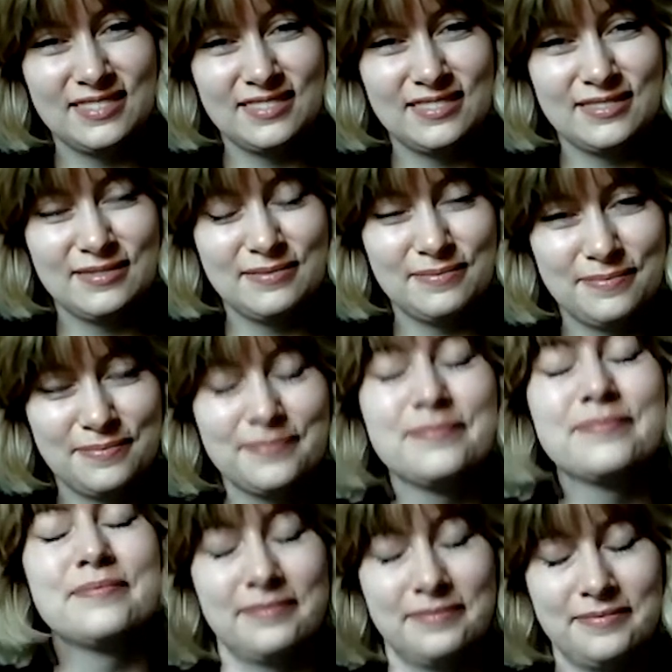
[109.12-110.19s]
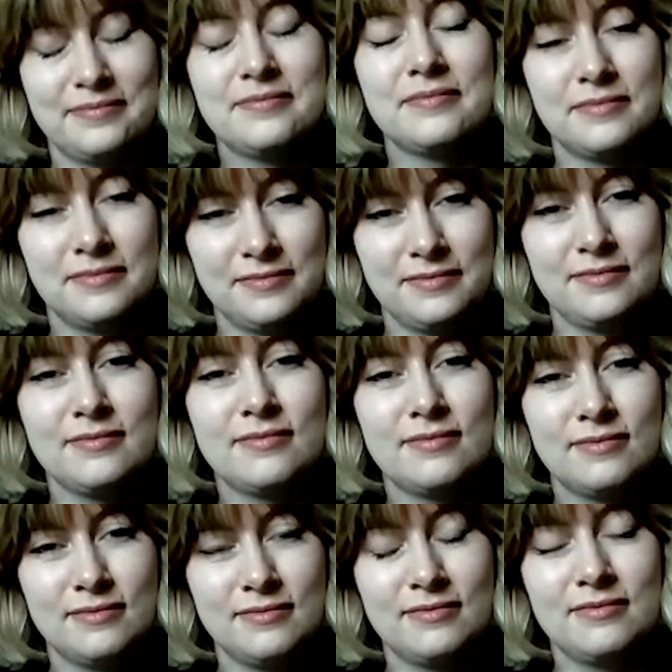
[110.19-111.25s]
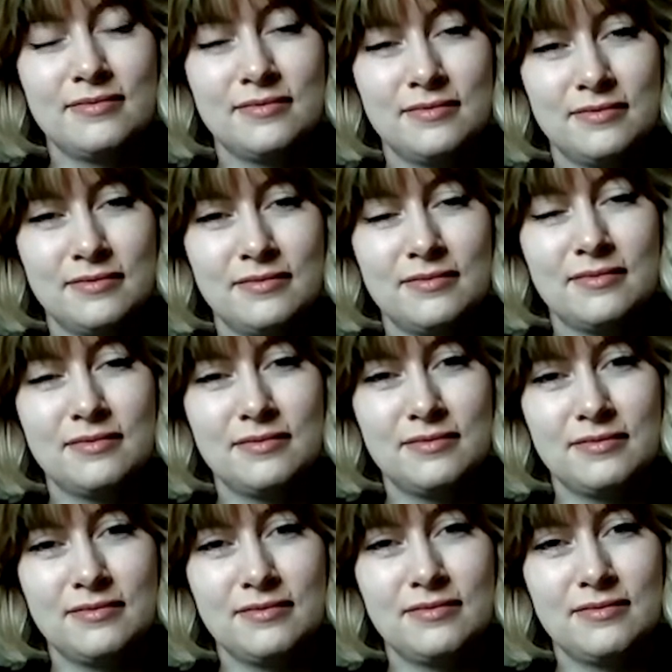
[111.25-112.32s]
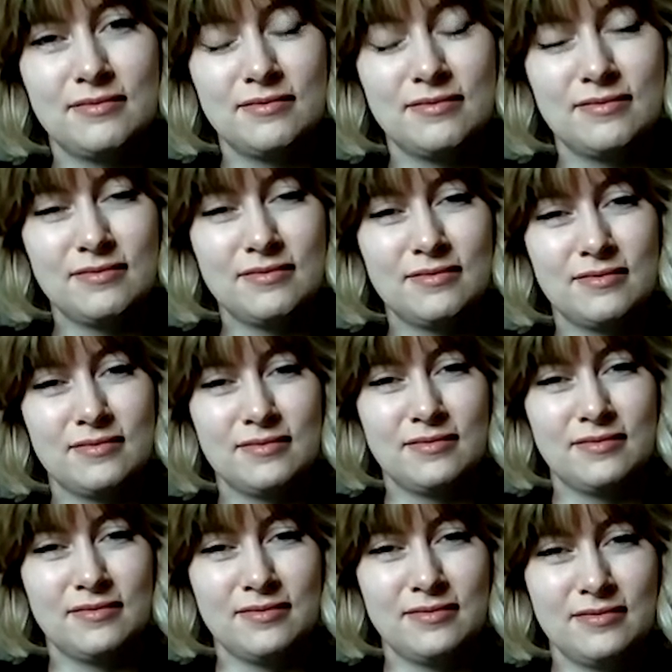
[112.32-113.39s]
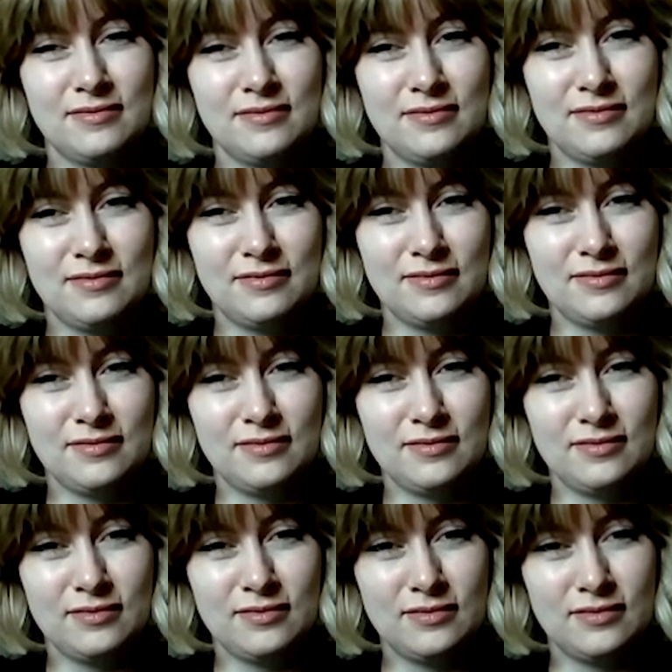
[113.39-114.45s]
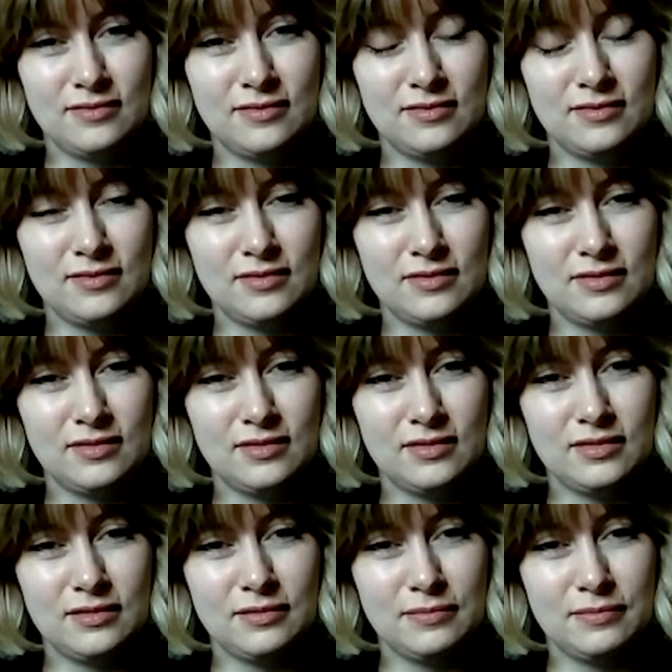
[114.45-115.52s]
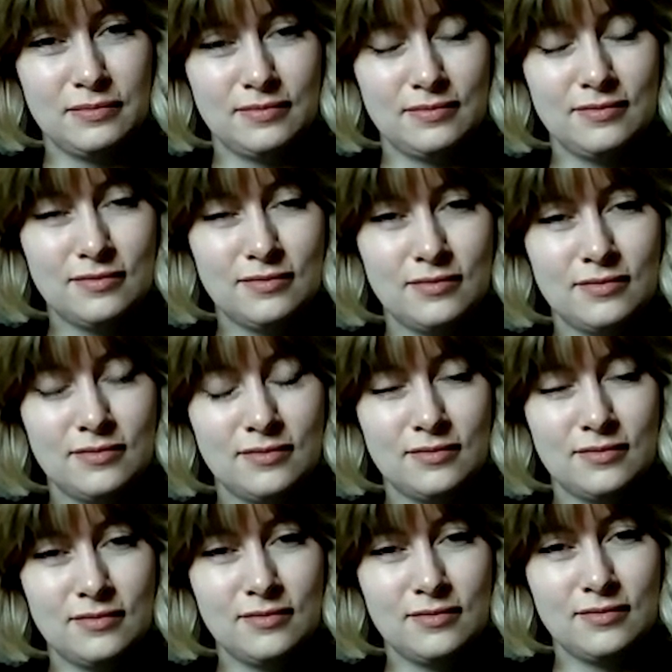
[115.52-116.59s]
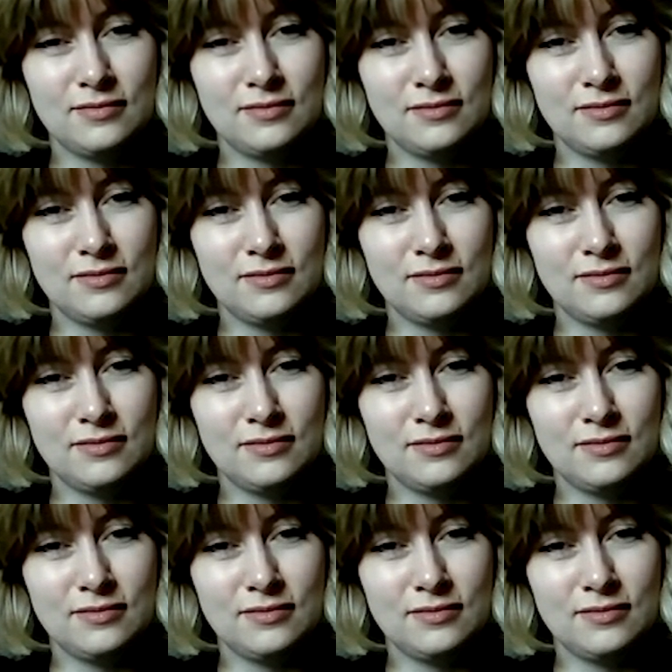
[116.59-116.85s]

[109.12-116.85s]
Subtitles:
The person shown says nothing.